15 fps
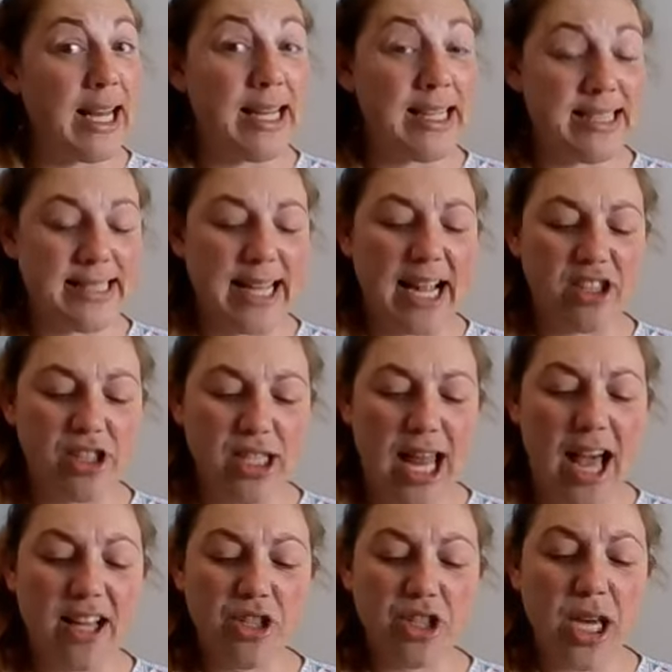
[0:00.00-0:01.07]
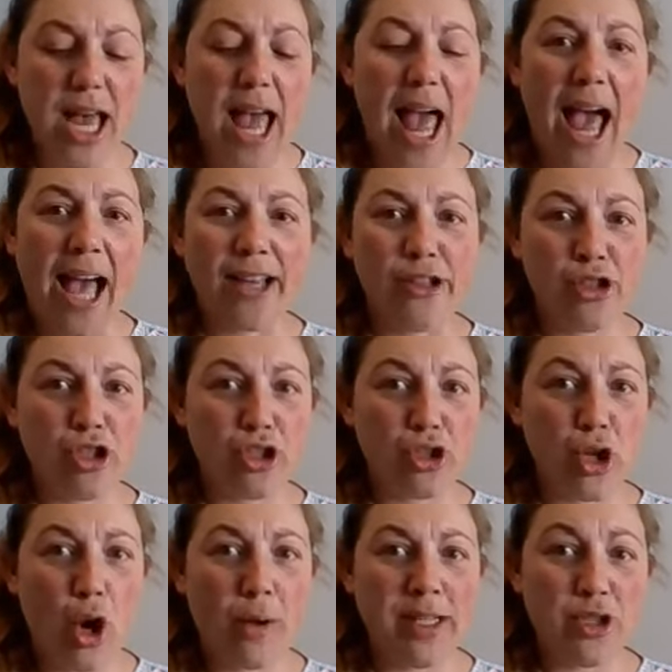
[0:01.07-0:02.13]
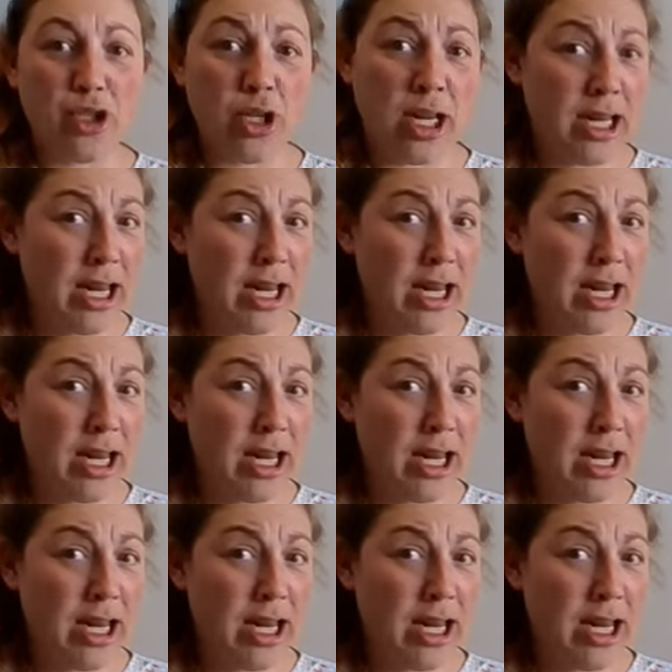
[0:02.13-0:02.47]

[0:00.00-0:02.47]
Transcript: Stash Dash. And you just go into the